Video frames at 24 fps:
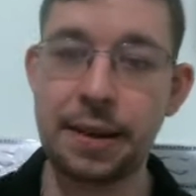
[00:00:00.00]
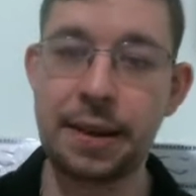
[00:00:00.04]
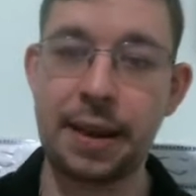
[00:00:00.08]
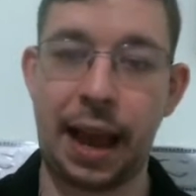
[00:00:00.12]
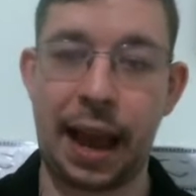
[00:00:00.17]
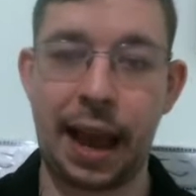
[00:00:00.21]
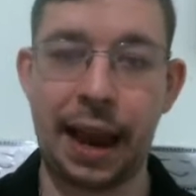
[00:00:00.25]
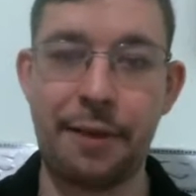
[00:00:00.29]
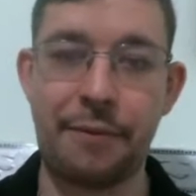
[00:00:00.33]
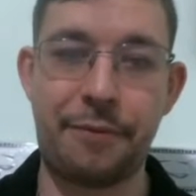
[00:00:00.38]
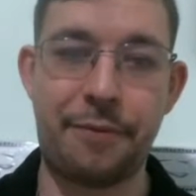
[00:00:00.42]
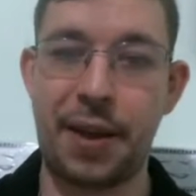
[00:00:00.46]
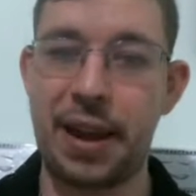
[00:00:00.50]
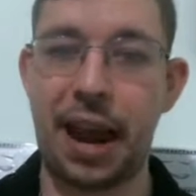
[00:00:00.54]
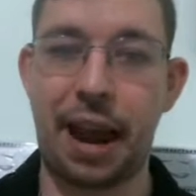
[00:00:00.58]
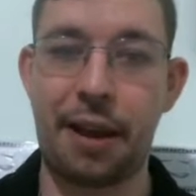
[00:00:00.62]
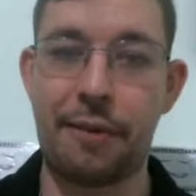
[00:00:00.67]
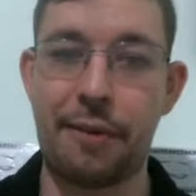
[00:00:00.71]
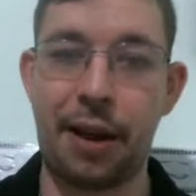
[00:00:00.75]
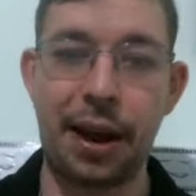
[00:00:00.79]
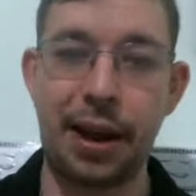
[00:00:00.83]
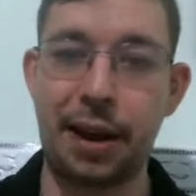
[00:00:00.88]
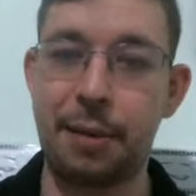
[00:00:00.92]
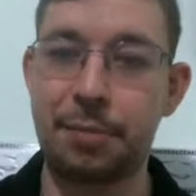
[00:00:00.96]
and FIDE
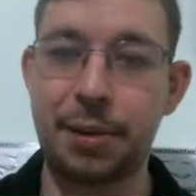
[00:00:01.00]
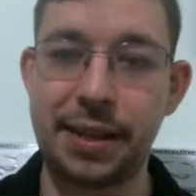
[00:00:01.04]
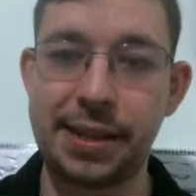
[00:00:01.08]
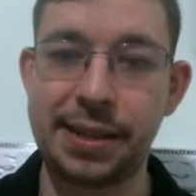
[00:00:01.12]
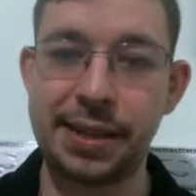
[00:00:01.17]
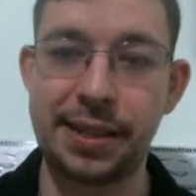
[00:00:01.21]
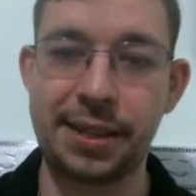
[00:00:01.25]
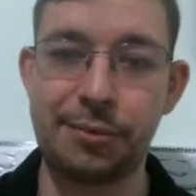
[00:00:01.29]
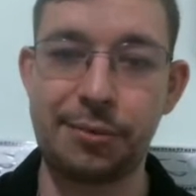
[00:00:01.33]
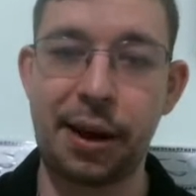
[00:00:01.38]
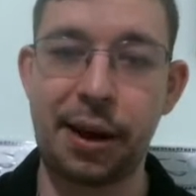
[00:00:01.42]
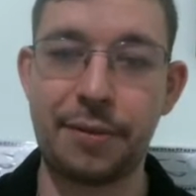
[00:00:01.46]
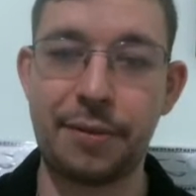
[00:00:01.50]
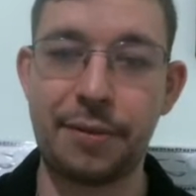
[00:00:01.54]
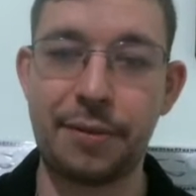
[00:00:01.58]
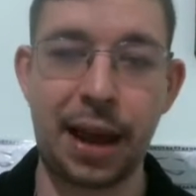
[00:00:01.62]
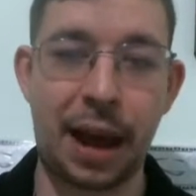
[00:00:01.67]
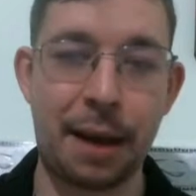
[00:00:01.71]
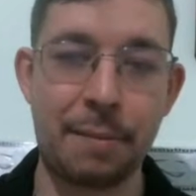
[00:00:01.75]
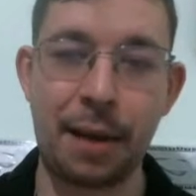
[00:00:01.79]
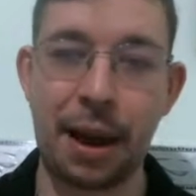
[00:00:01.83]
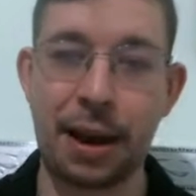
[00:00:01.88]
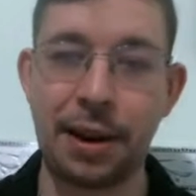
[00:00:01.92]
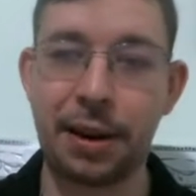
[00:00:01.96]
rating Blitz as well, for
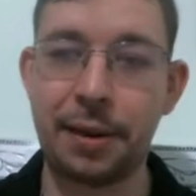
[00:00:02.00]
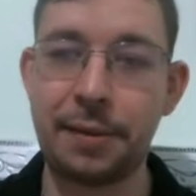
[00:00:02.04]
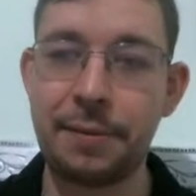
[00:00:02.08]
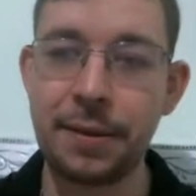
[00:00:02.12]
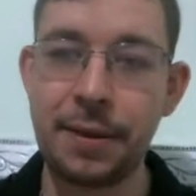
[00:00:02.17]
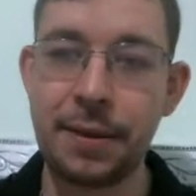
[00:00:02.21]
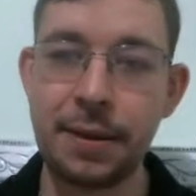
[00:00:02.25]
that matter.